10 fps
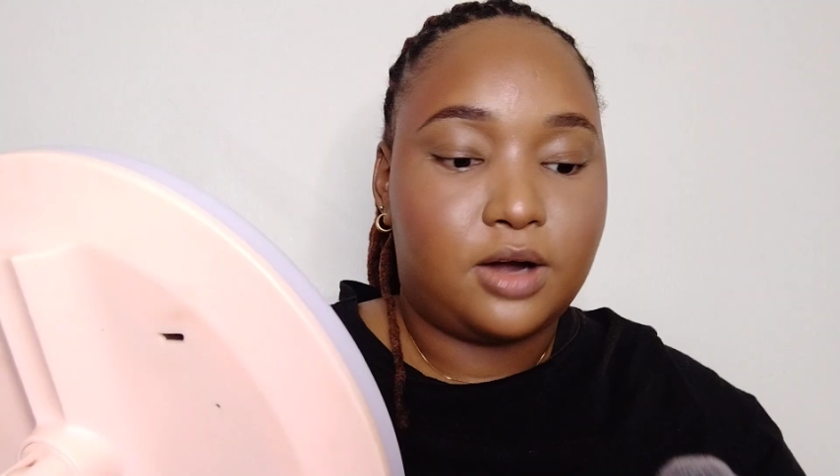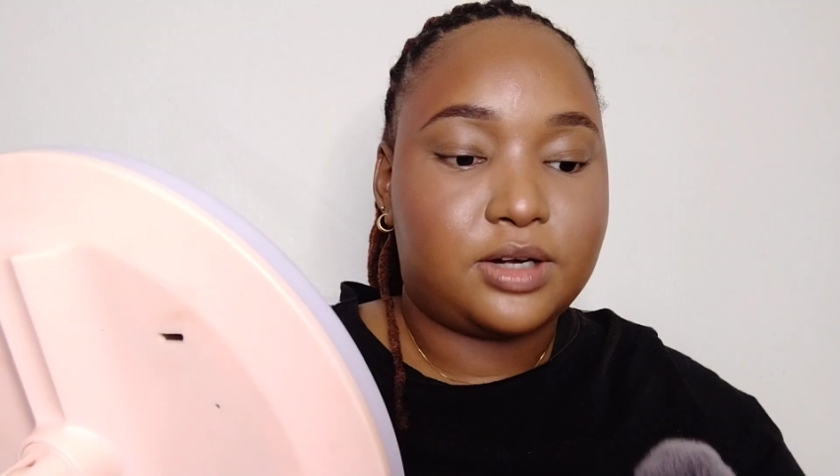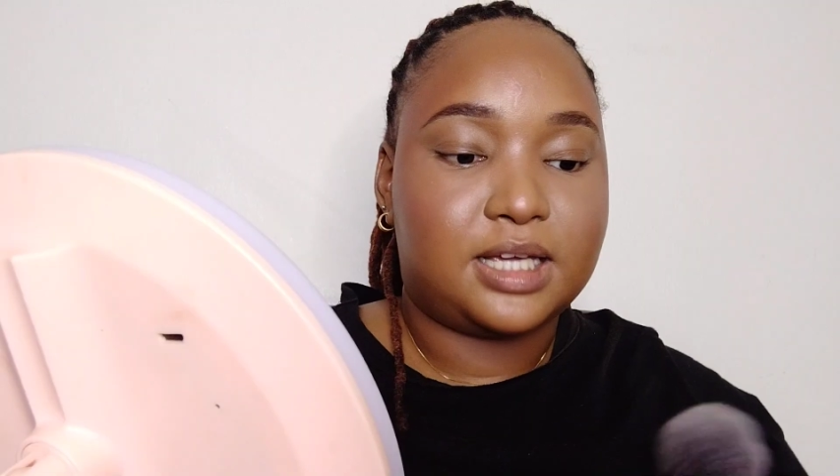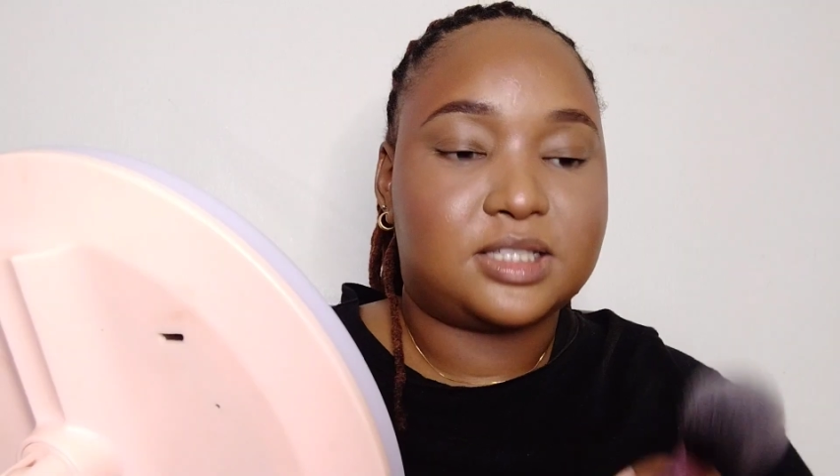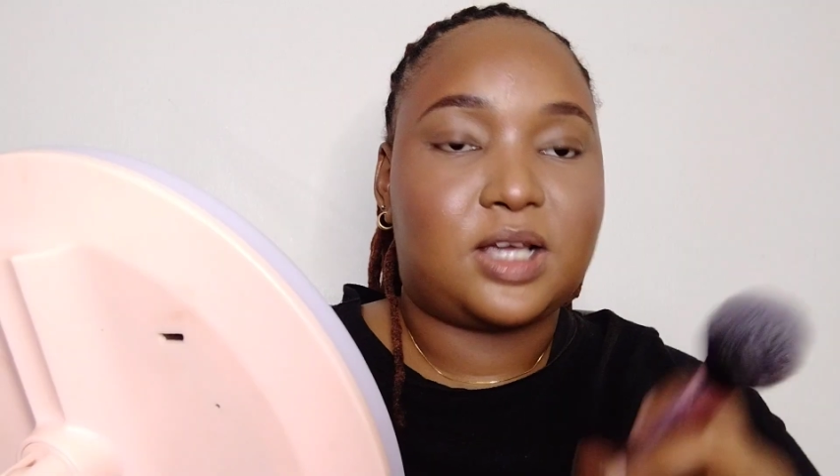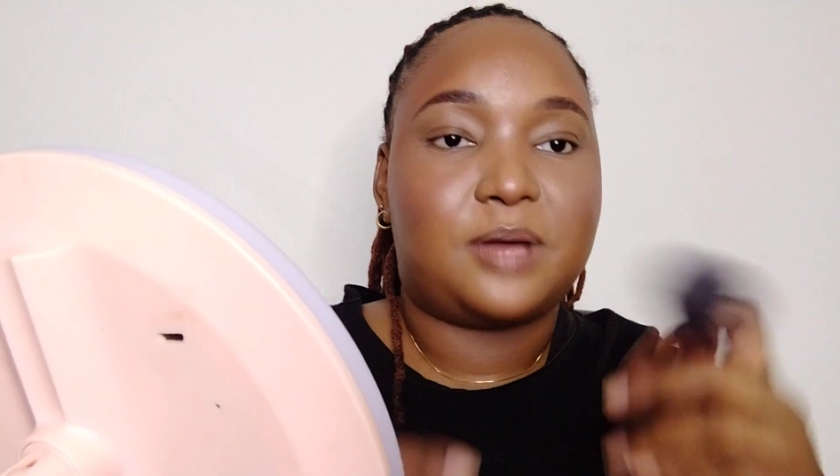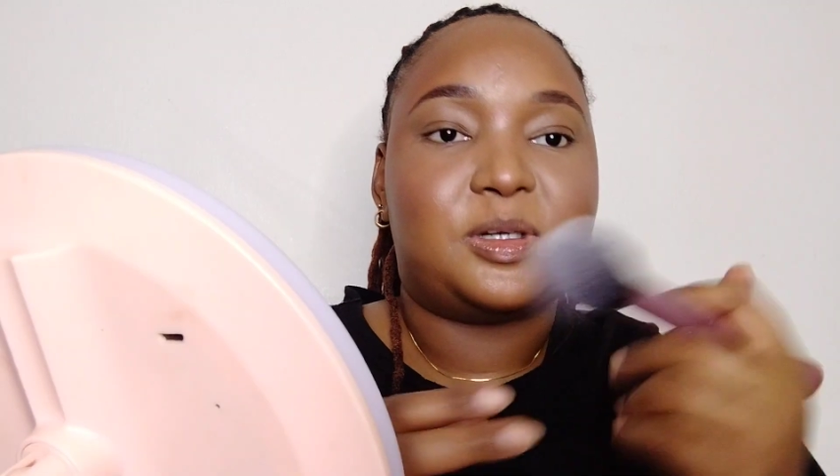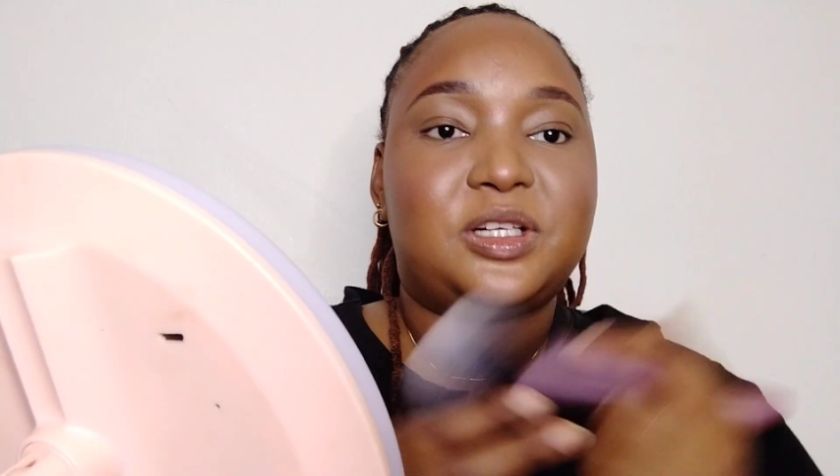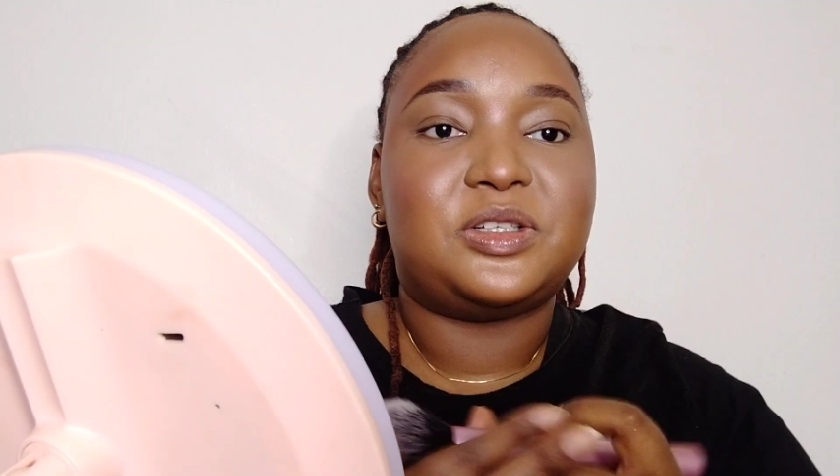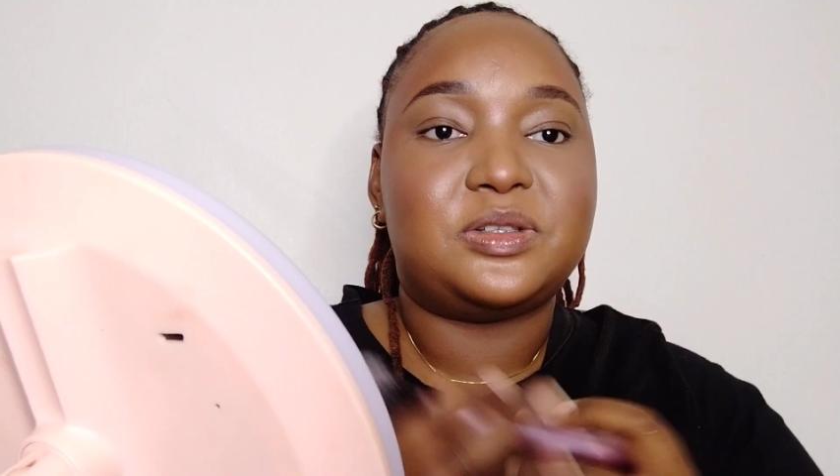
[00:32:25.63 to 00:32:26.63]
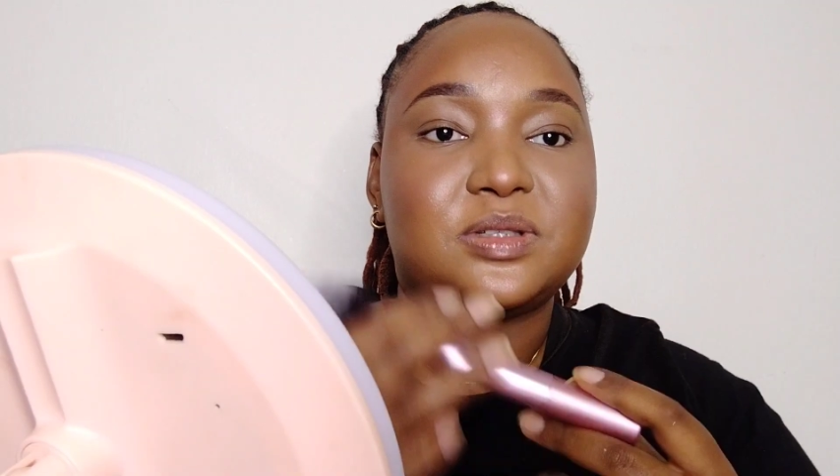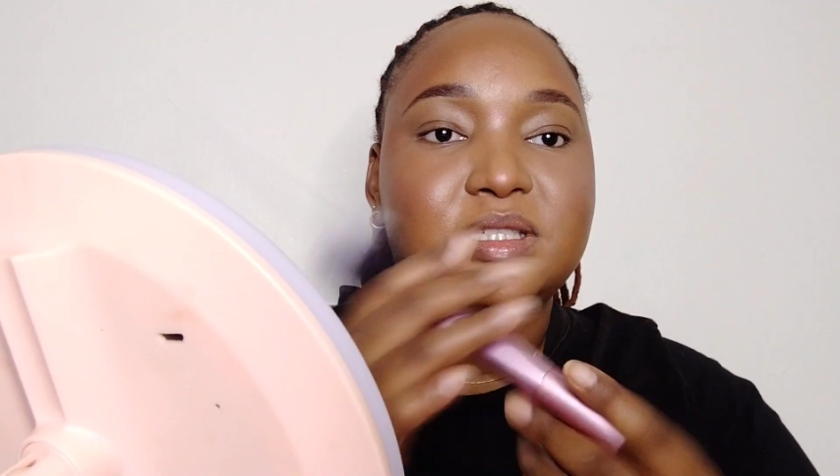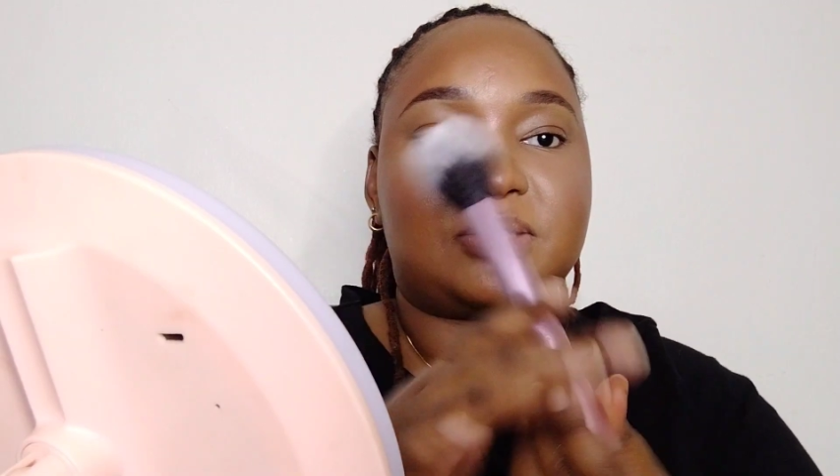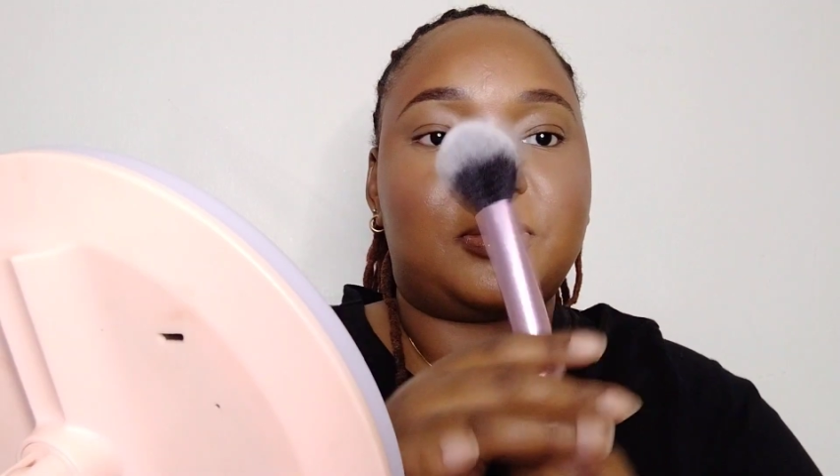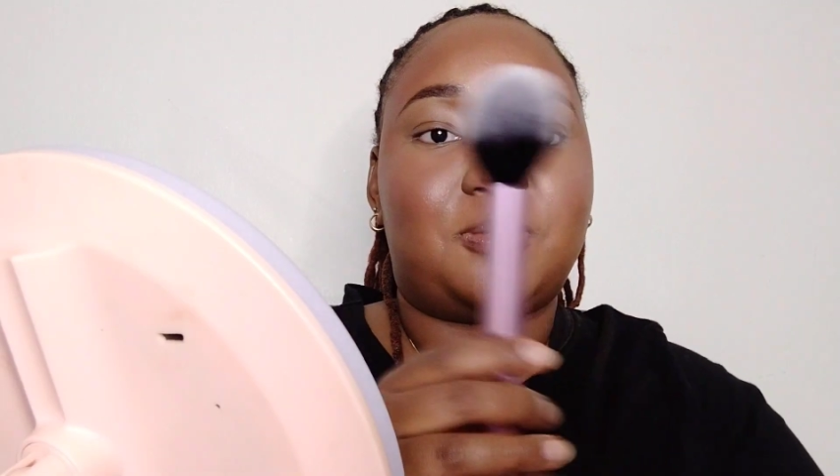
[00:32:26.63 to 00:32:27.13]
Okay, so I'm going to
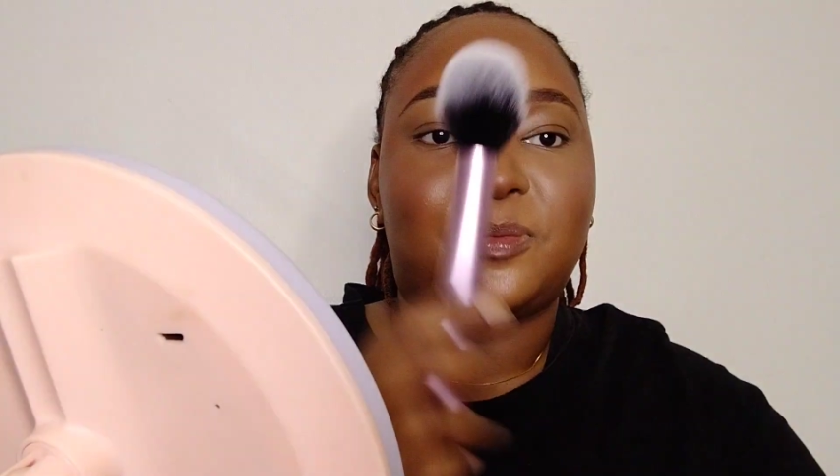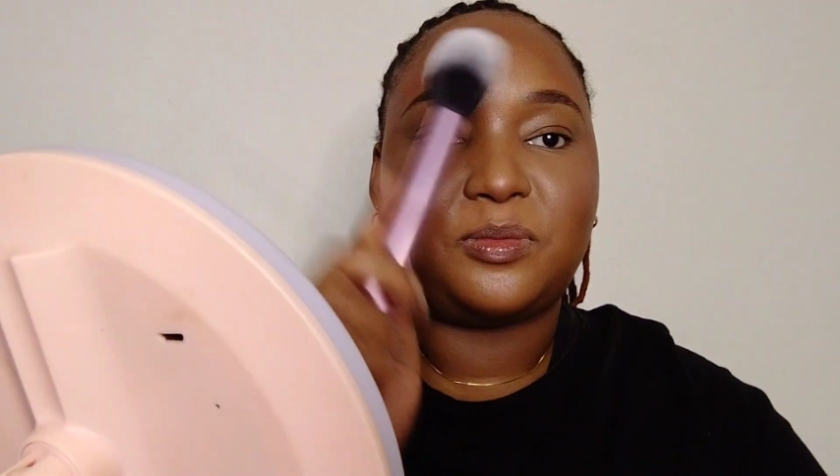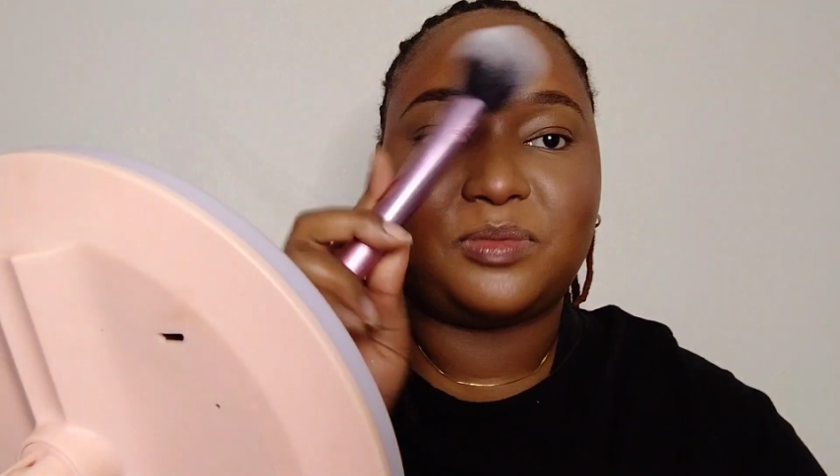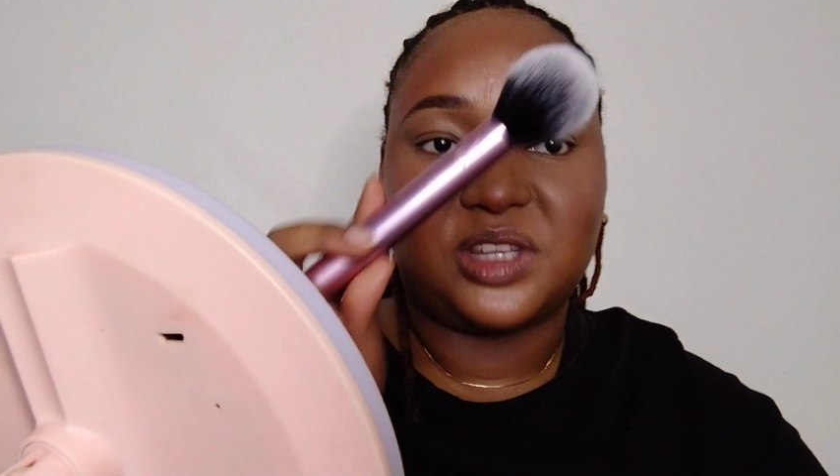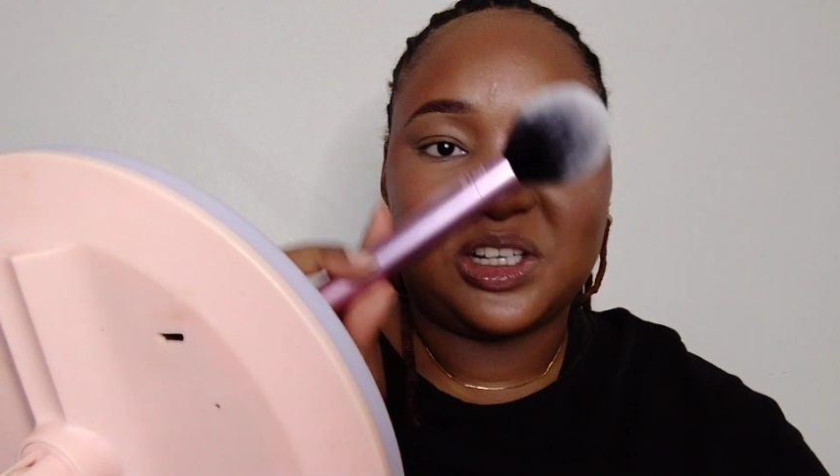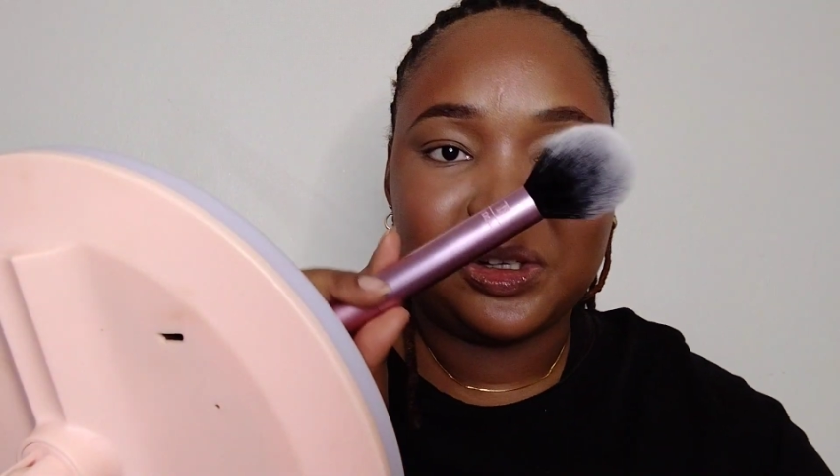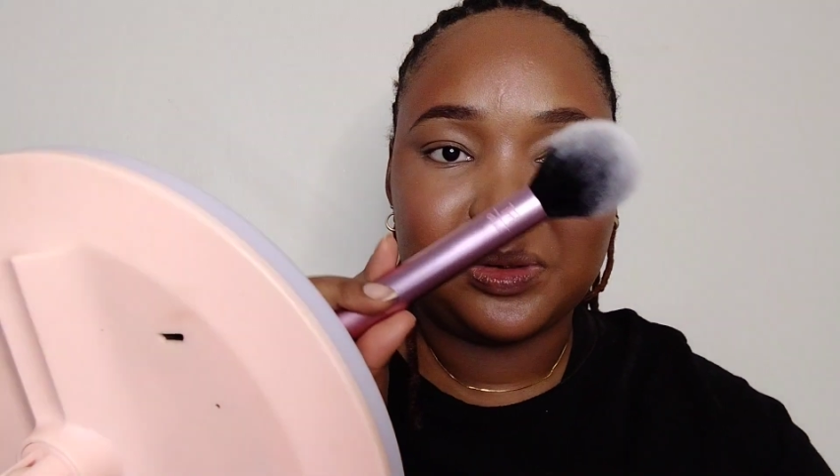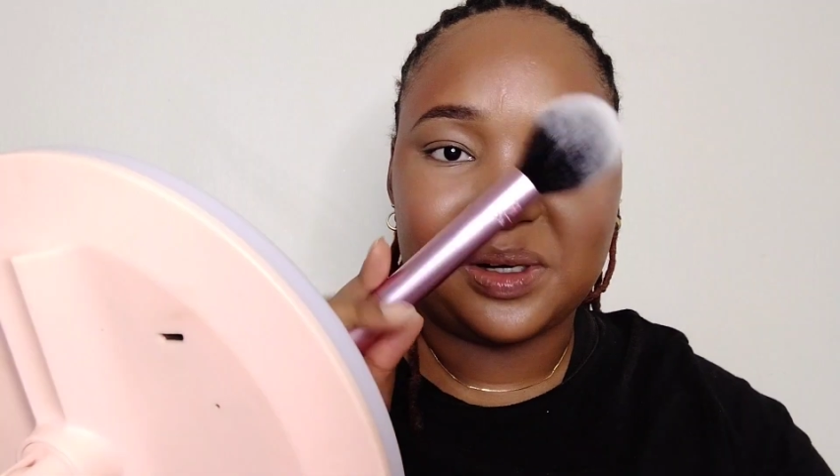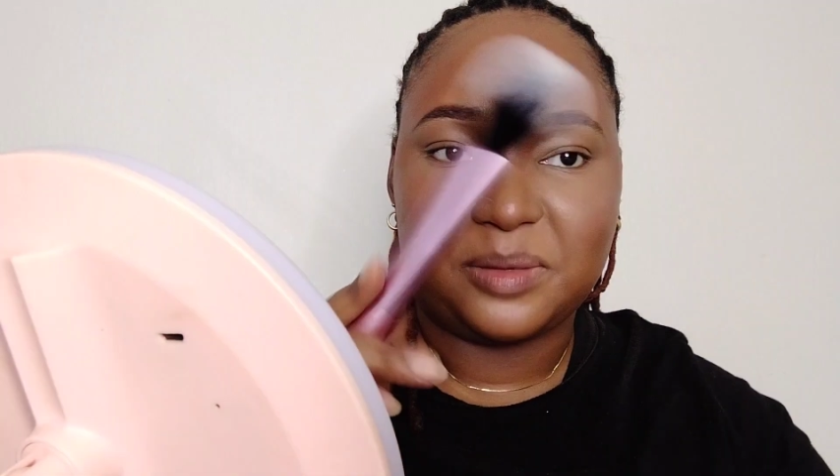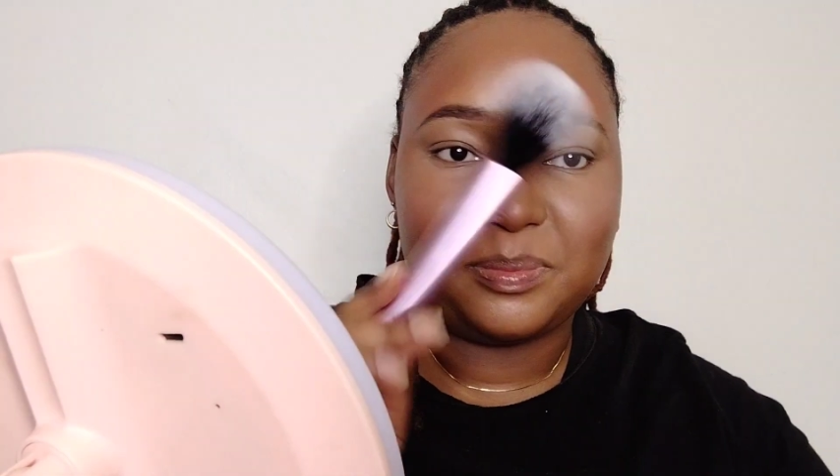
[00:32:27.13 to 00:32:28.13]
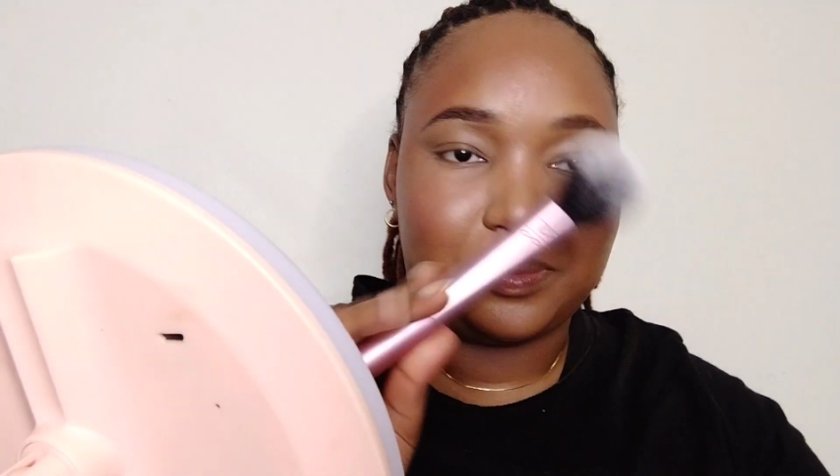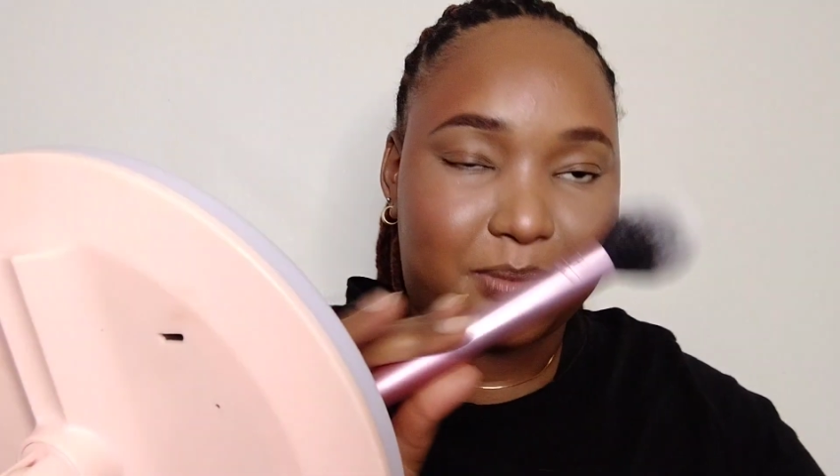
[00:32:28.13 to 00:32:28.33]
use the newer